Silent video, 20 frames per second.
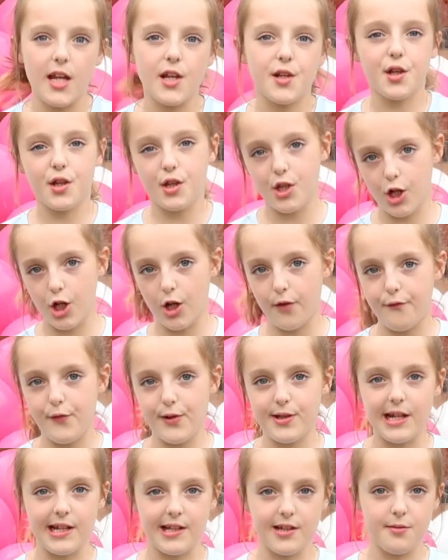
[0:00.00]
you to do
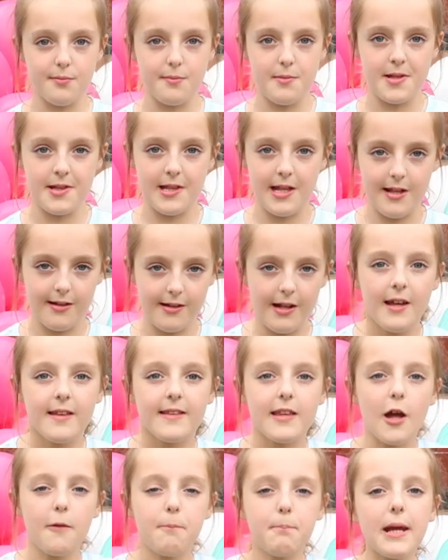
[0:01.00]
presenting with these.
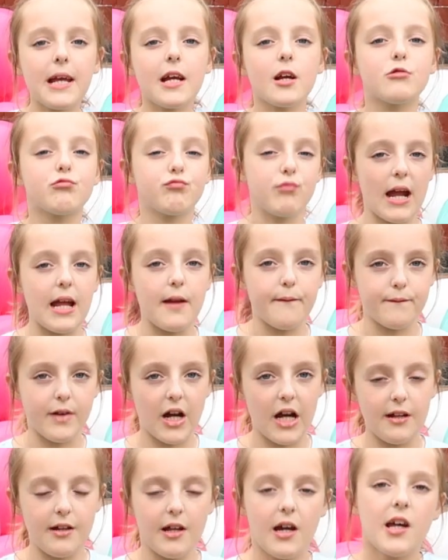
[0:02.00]
They've been great
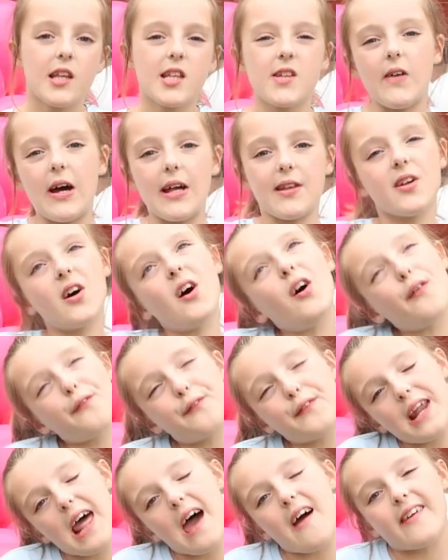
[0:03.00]
fun. So that's
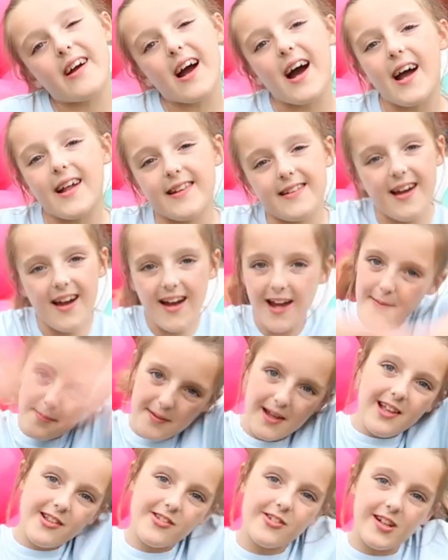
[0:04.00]
all for now guys.
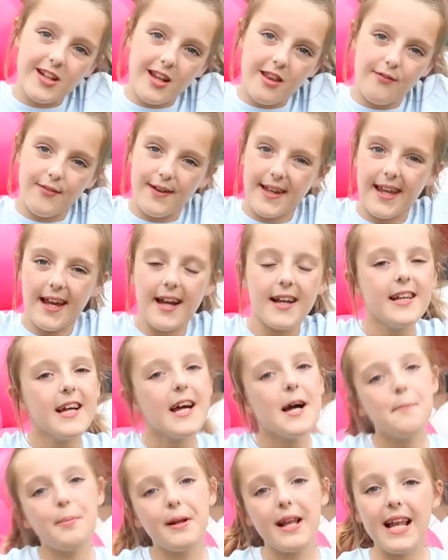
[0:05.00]
Hope you enjoyed this video.
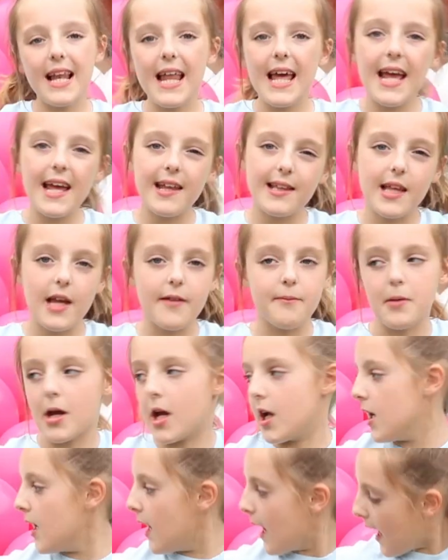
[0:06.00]
Please give
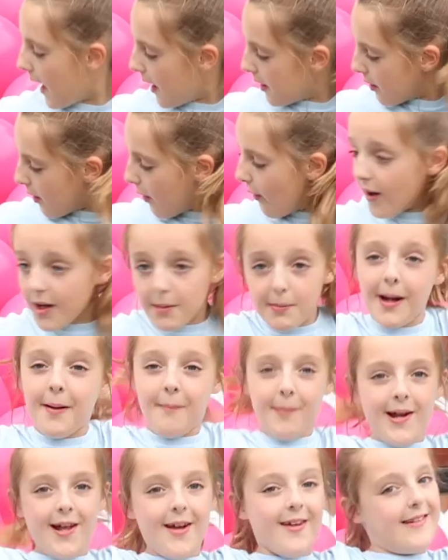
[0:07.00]
me and all of
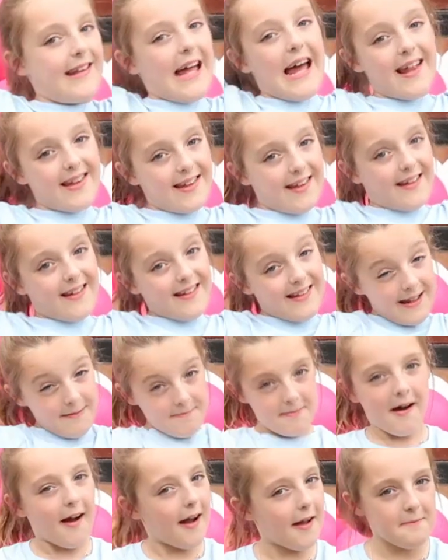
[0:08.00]
my balloons as you can
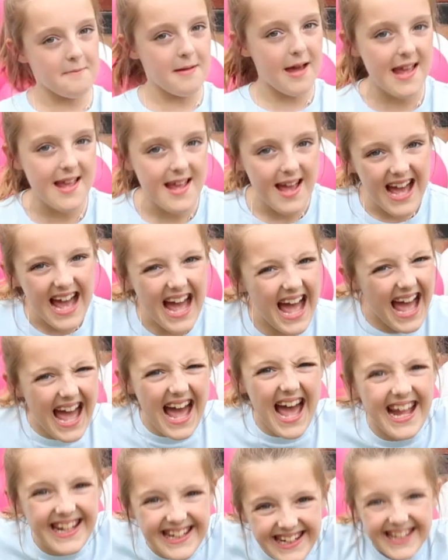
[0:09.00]
see behind me
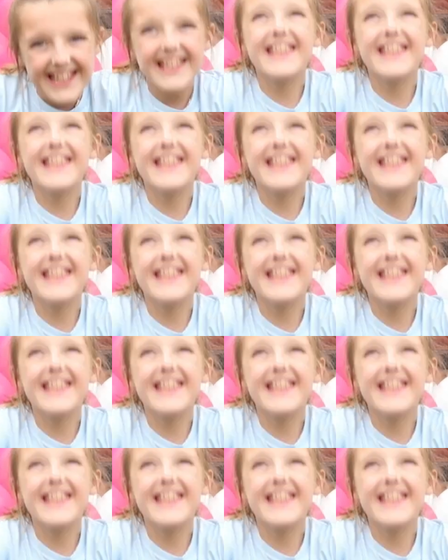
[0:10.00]
a